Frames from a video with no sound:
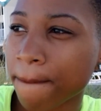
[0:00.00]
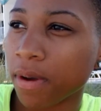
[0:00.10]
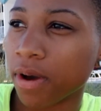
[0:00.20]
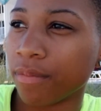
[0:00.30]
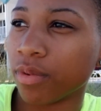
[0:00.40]

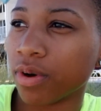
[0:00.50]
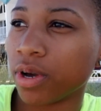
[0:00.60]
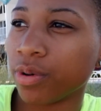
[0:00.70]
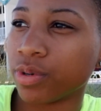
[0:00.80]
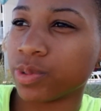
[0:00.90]

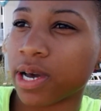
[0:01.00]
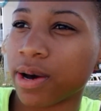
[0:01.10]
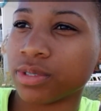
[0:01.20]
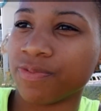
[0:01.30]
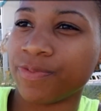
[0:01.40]
it it was when I
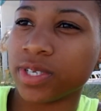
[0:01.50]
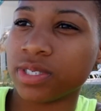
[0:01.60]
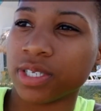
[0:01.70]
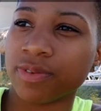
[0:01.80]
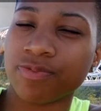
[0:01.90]
was
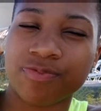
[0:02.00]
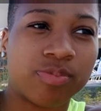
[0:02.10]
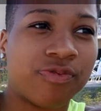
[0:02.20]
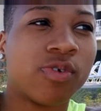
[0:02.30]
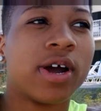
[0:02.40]
visiting
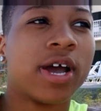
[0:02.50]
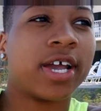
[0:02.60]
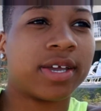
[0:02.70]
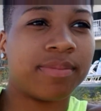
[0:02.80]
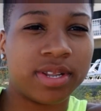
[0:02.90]
before I
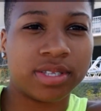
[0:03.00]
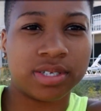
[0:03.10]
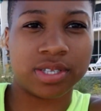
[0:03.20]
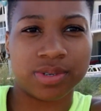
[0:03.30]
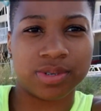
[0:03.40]
had committed
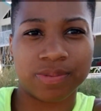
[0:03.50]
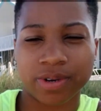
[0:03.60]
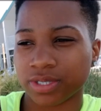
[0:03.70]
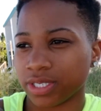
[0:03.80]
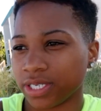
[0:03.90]
to the
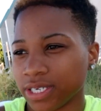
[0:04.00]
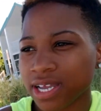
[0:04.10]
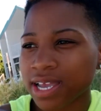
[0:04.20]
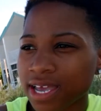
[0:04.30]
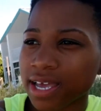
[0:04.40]
university.
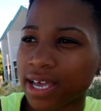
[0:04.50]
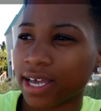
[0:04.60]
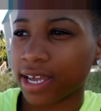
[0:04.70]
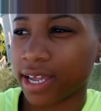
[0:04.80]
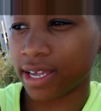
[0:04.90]

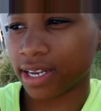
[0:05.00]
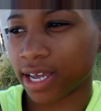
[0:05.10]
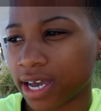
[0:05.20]
And